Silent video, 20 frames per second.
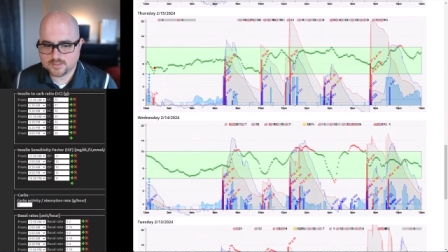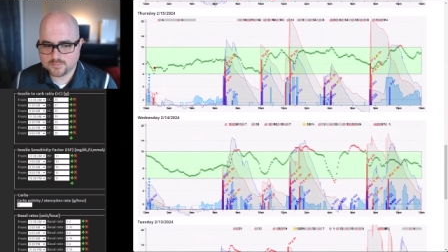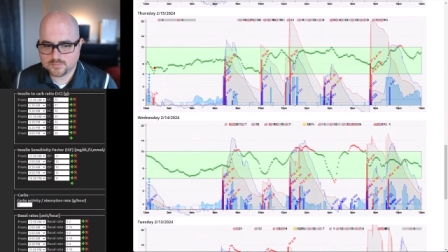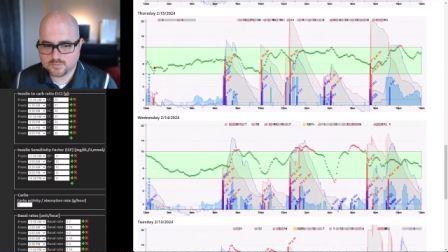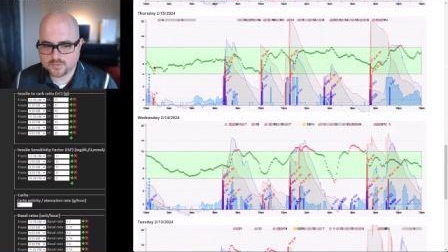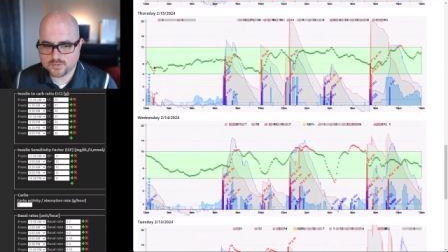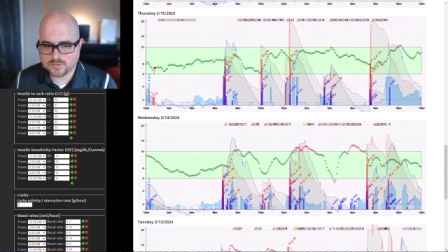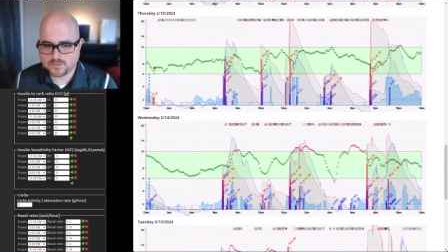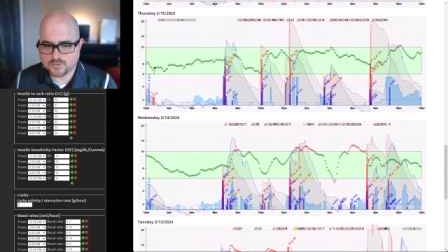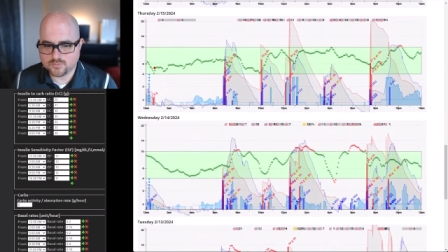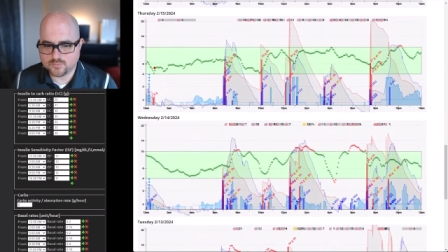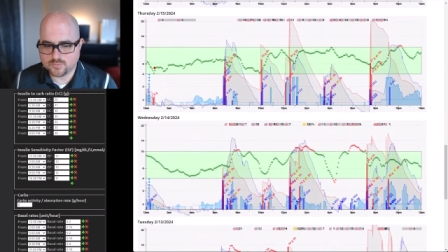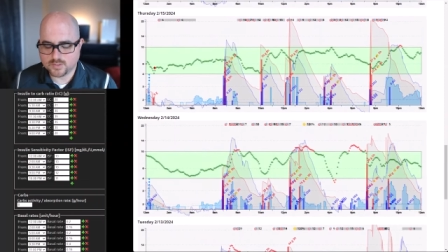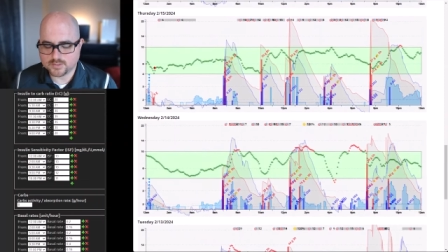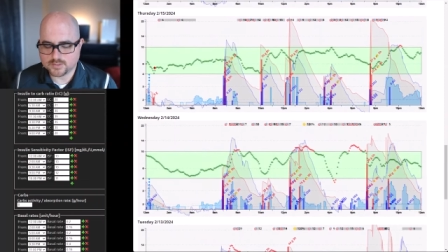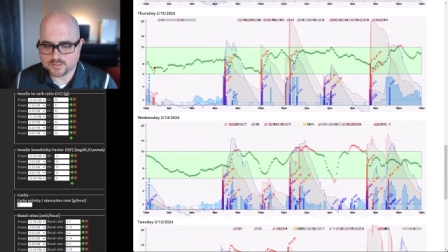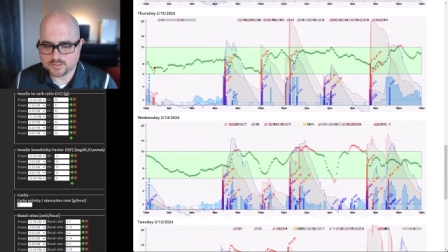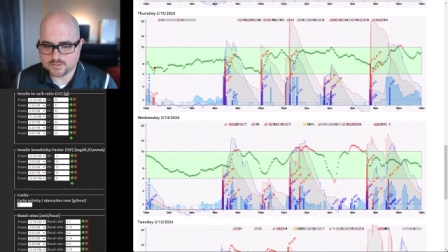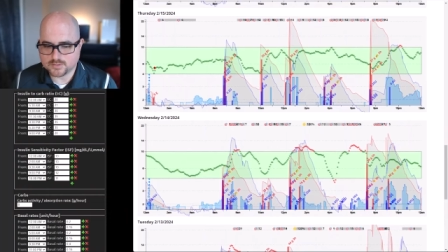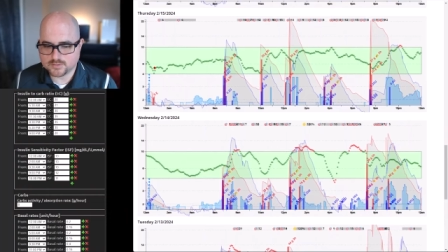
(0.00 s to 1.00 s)
More than you'd
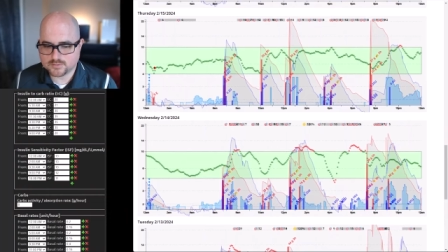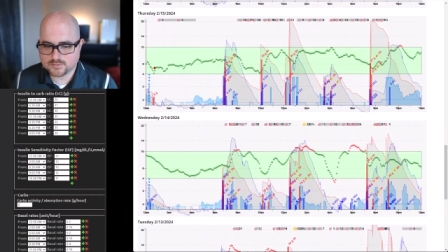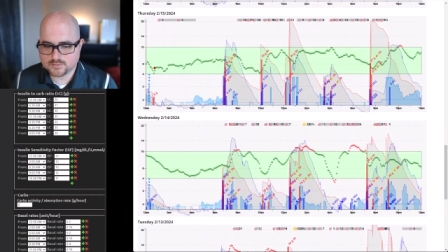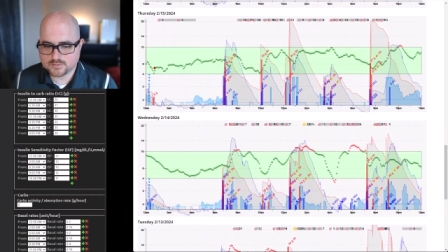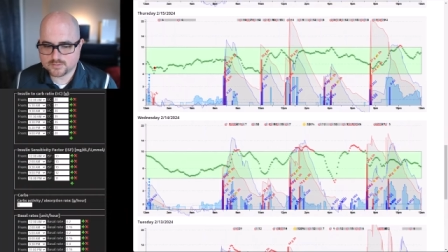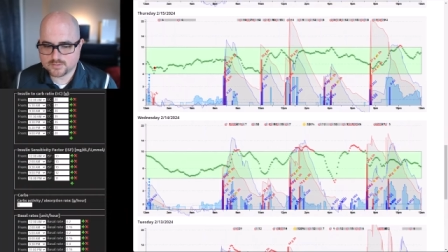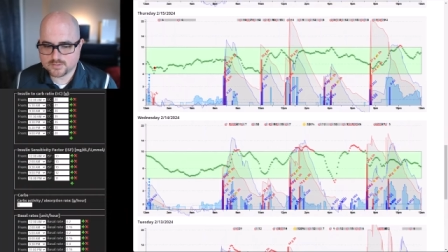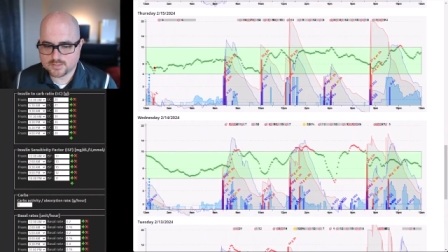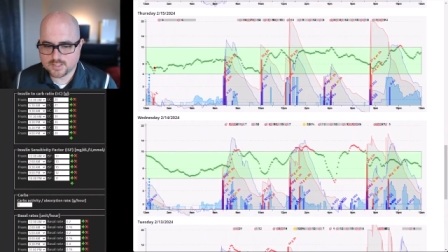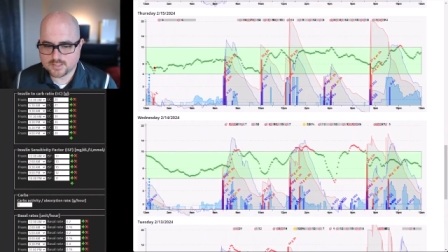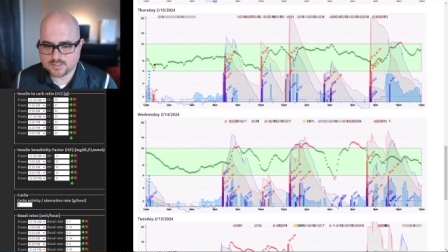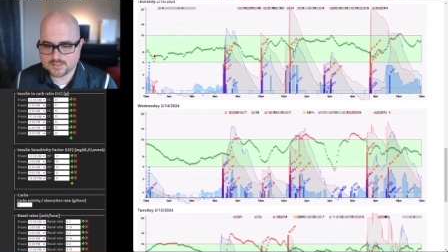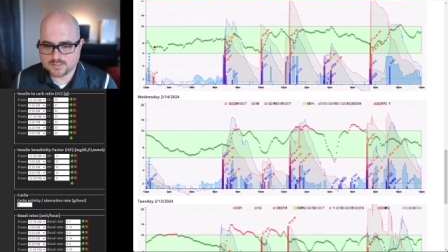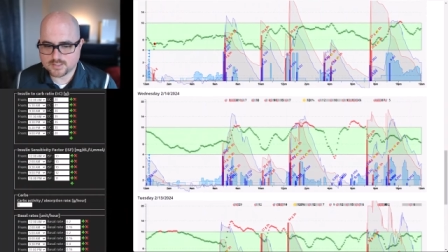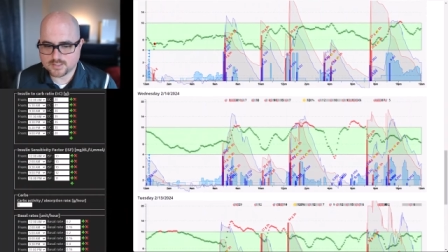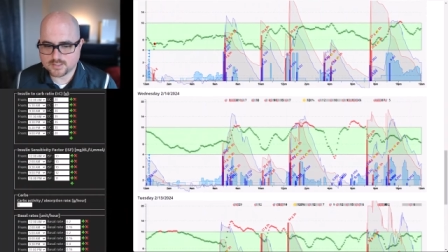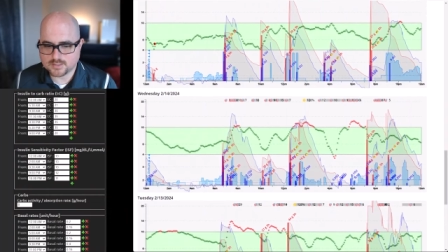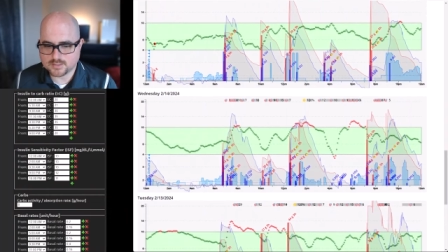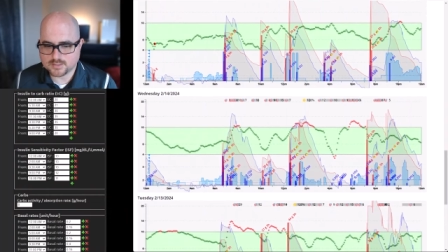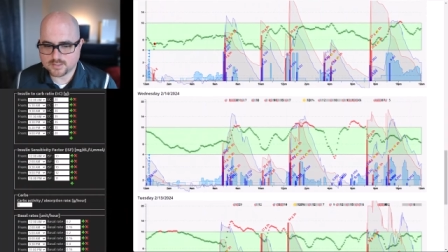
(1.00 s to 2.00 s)
want though. Ten's
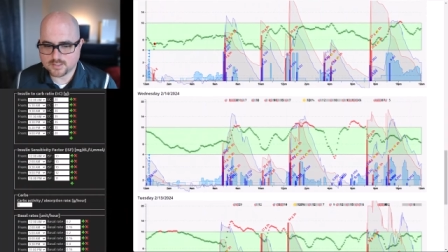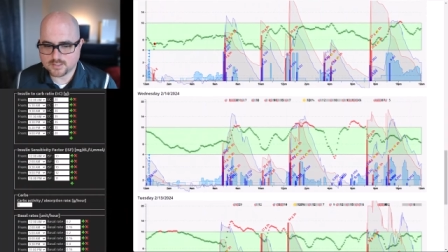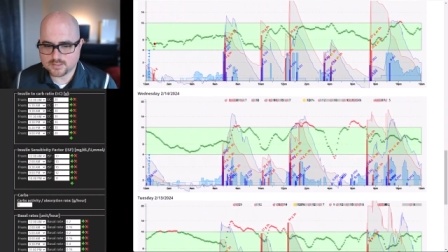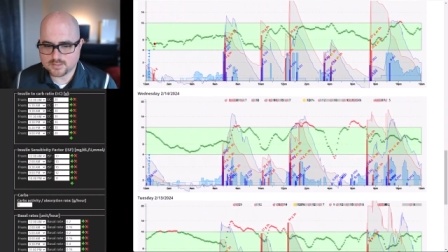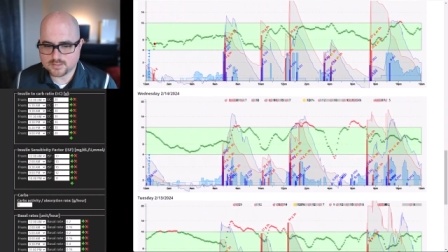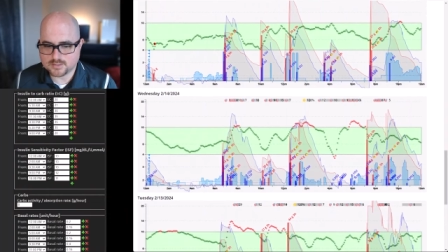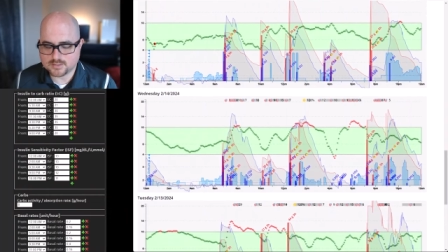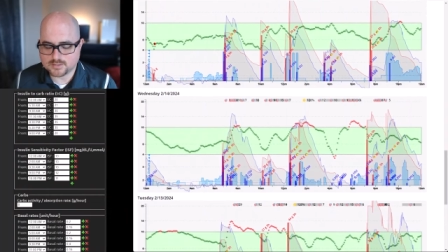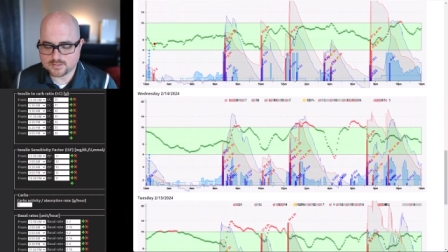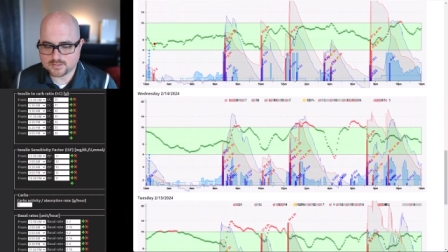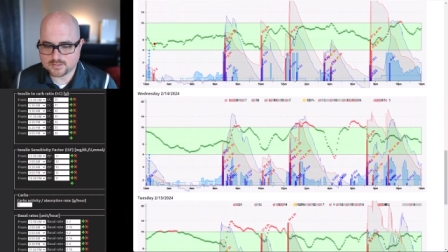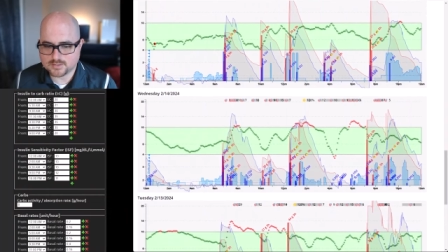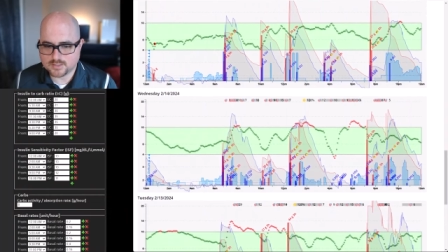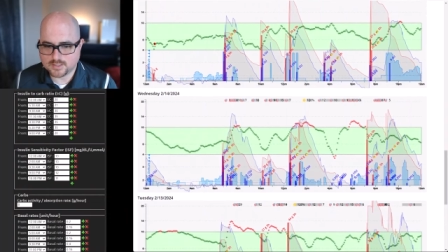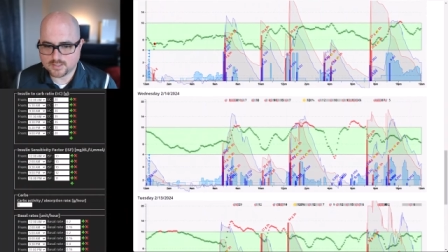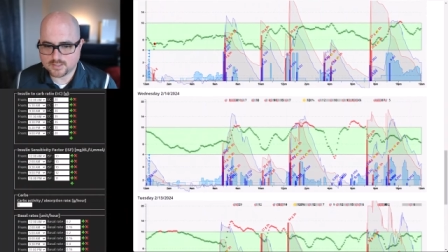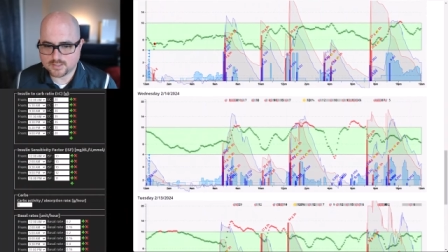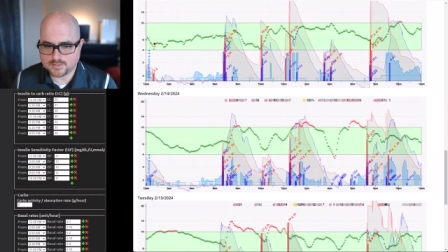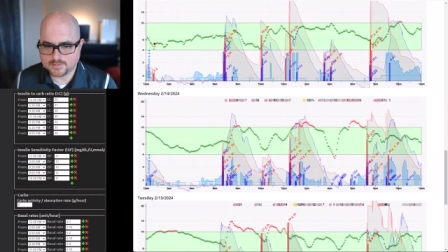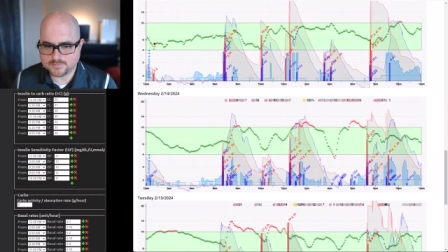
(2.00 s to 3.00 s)
not ideal.
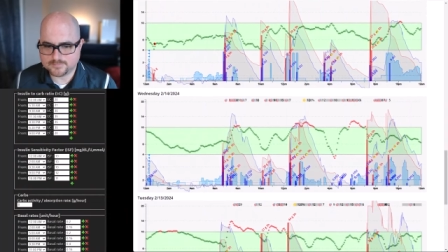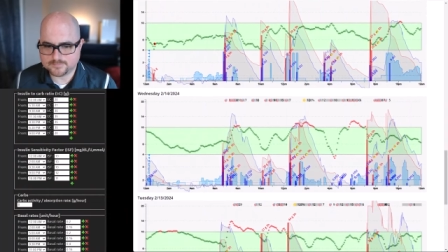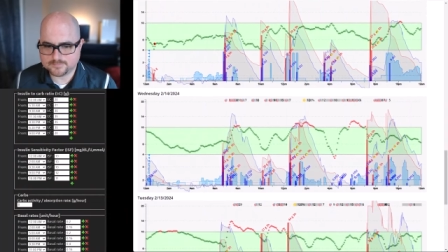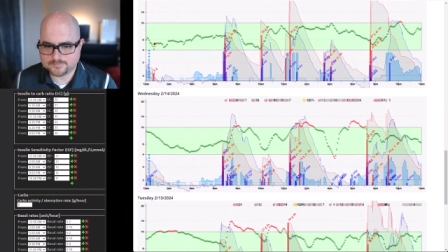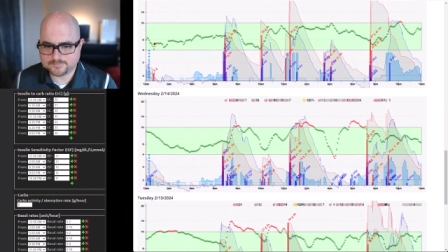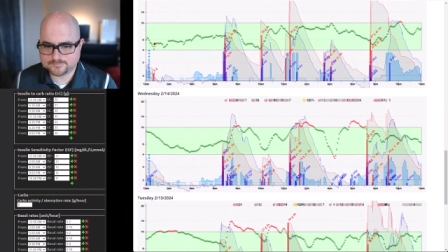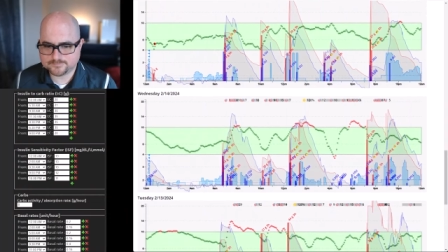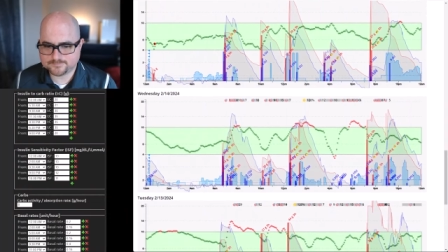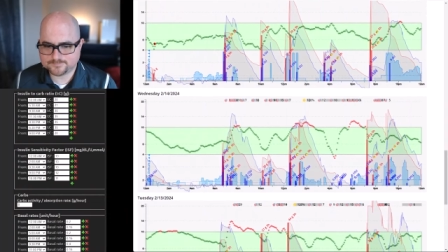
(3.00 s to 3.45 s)
Um,